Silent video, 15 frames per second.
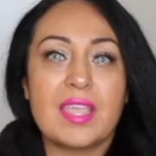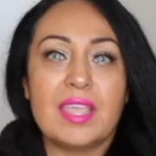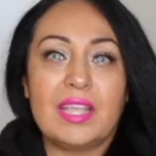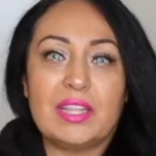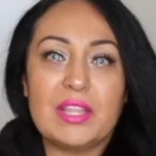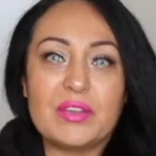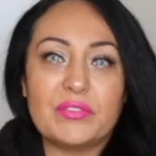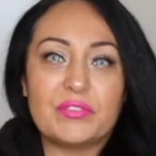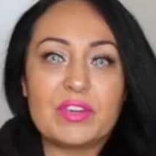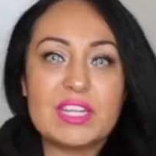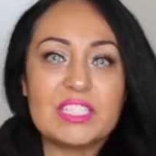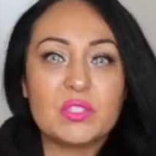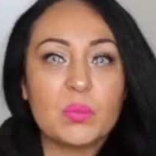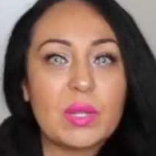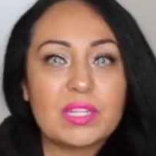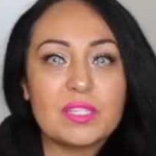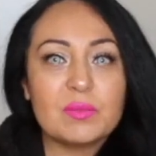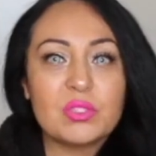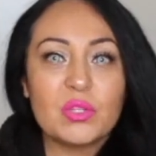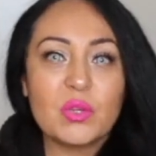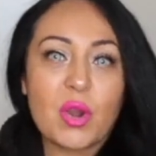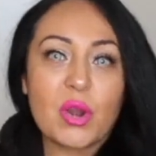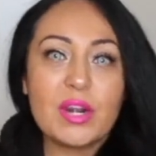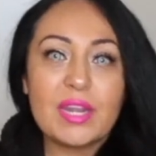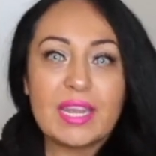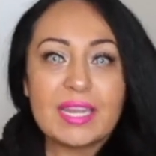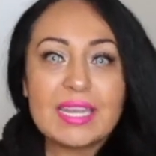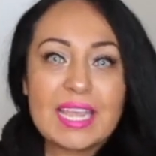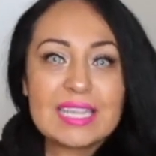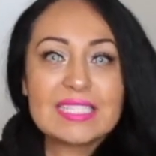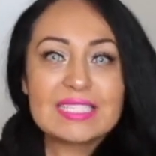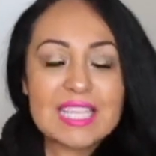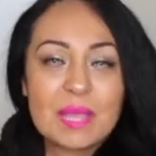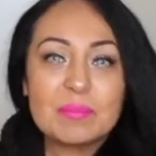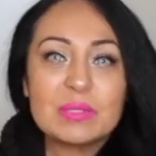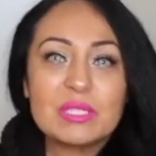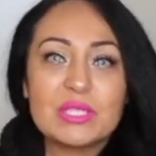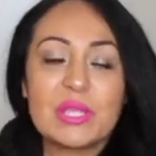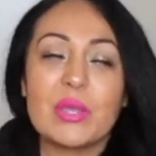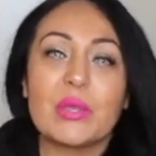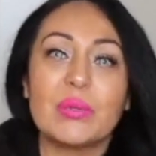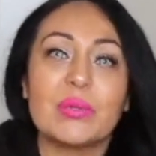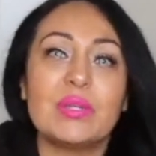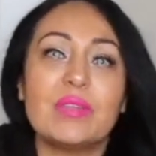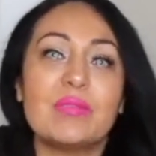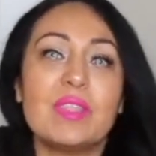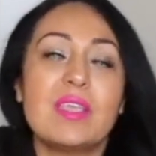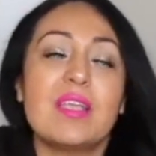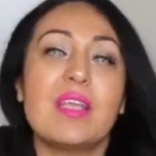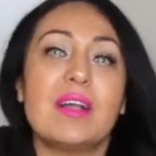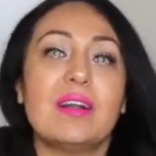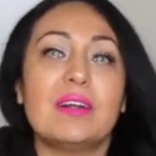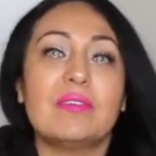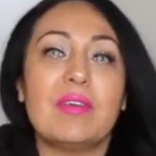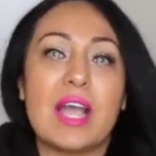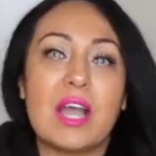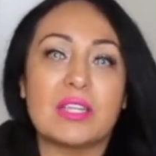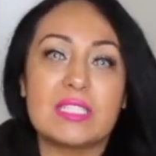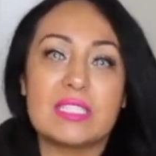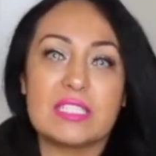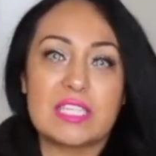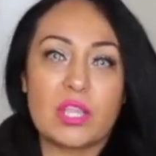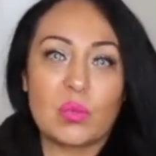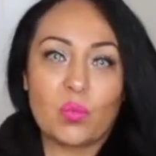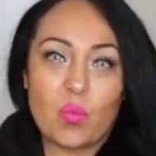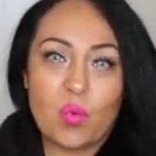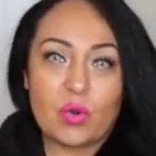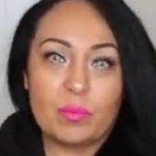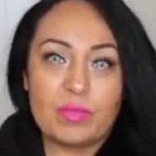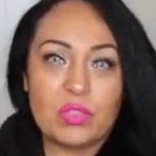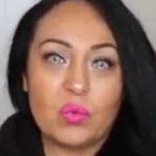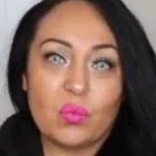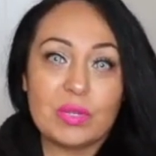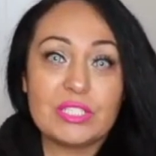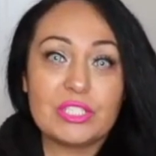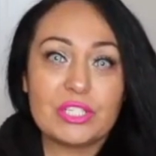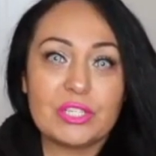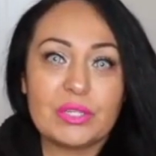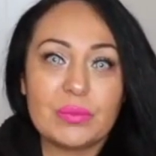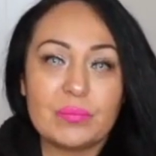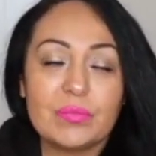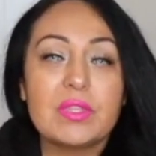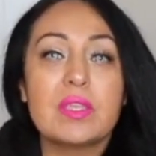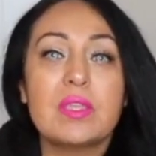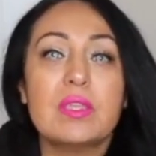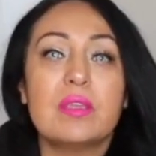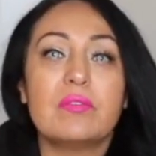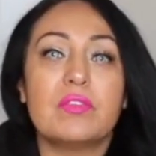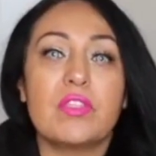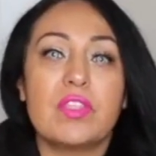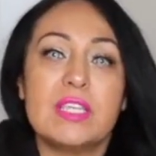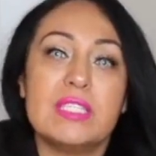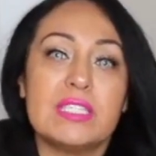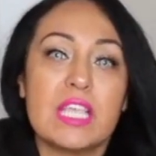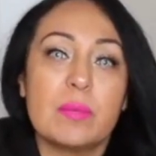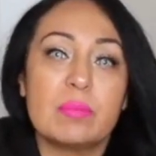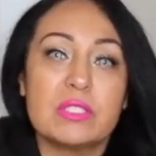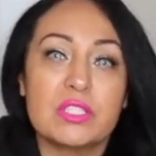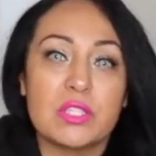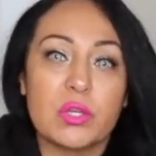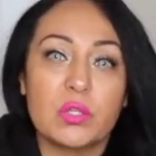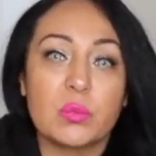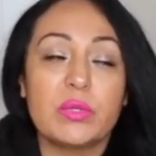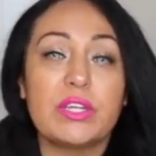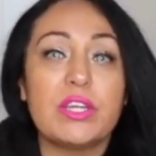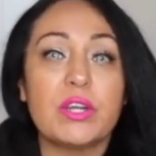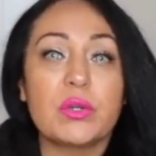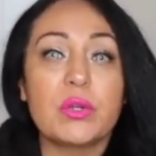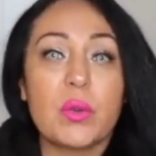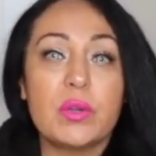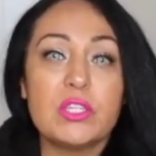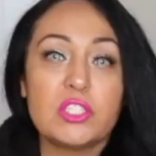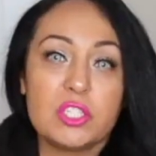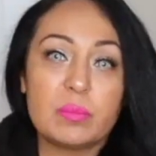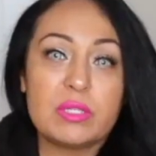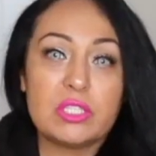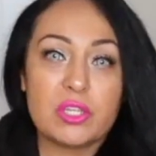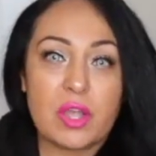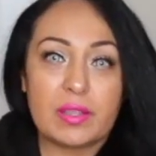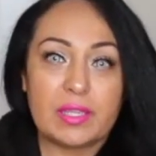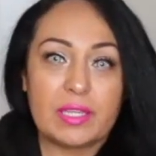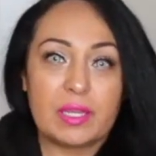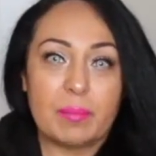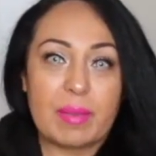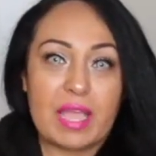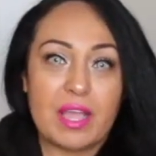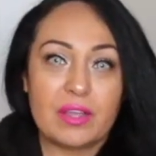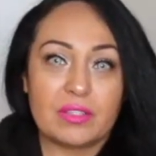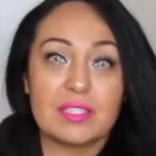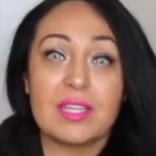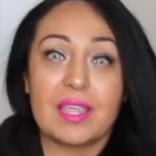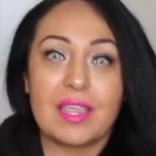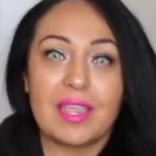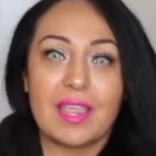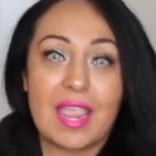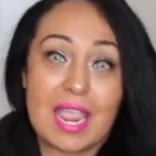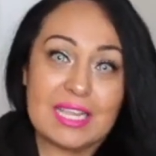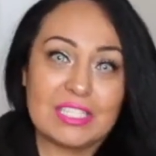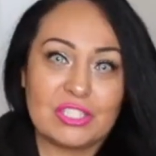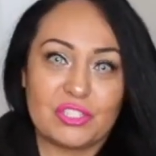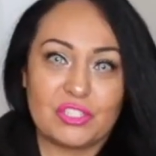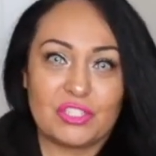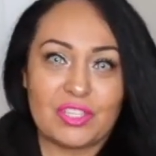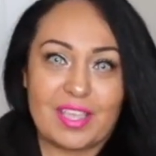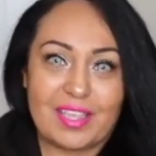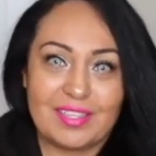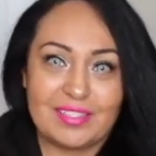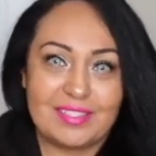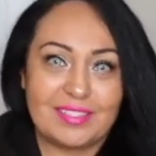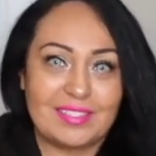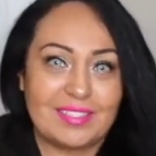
Hello friends, welcome to our next episode of how to stay warm in the winter. For this episode, we are going to be talking about exercise.